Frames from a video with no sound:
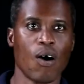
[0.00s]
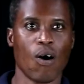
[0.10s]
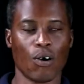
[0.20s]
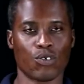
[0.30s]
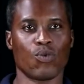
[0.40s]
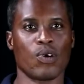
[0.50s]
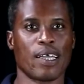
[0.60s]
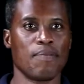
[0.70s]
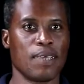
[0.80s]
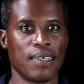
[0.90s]
also
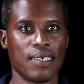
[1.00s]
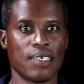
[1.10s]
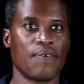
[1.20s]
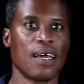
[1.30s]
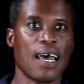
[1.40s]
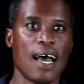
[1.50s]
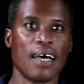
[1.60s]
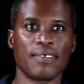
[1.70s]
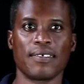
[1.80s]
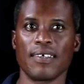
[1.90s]
can be identified
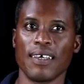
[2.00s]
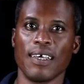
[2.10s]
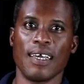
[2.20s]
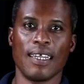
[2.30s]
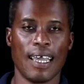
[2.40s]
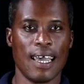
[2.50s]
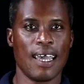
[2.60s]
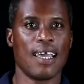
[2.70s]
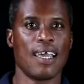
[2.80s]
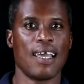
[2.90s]
as there
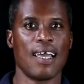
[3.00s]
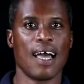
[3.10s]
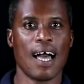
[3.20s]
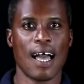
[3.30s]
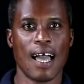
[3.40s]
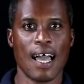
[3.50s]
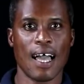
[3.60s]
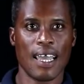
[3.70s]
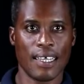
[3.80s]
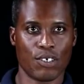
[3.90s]

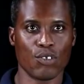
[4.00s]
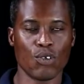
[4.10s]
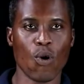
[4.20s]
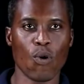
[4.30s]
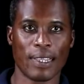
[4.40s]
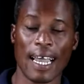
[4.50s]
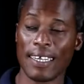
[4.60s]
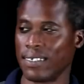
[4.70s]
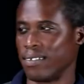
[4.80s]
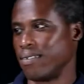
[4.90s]
is no
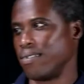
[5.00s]
title.